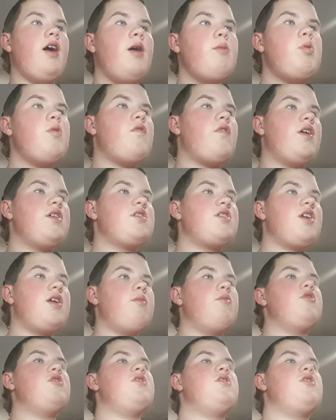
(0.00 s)
improvised
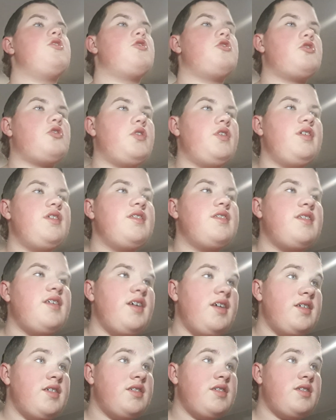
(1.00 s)
chemistry
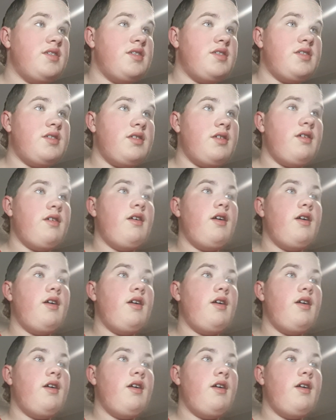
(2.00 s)
tests.